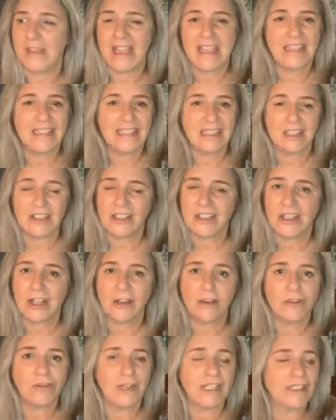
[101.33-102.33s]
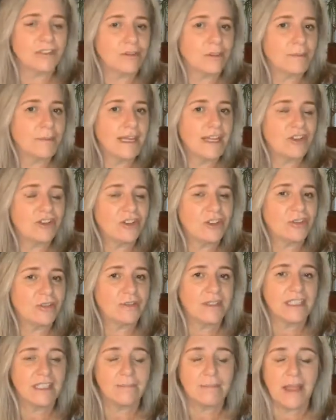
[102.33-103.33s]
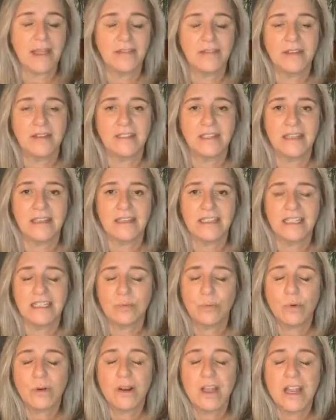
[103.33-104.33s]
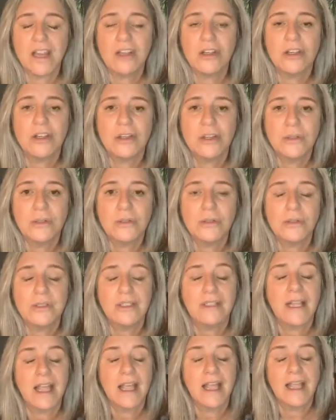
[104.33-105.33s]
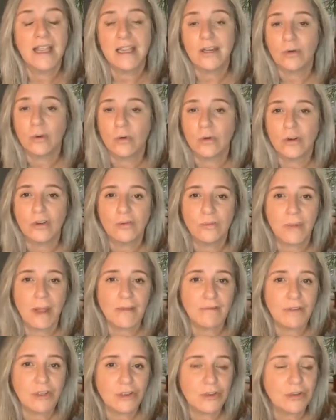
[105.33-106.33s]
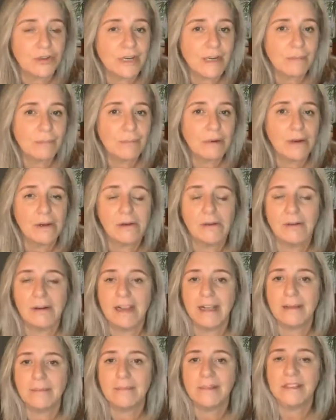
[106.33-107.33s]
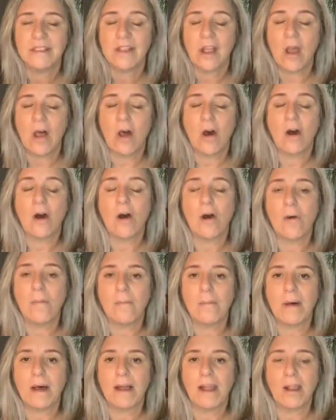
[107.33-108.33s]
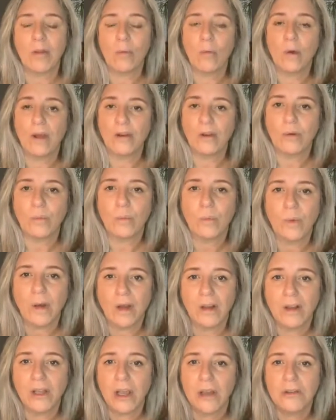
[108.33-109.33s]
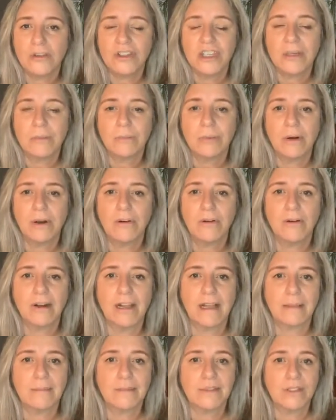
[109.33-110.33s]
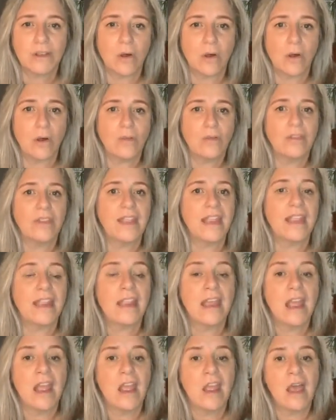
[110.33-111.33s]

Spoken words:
It's so transformational, this method, and it's what I use in all of my retreat programs, on my one-on-one coaching programs, on the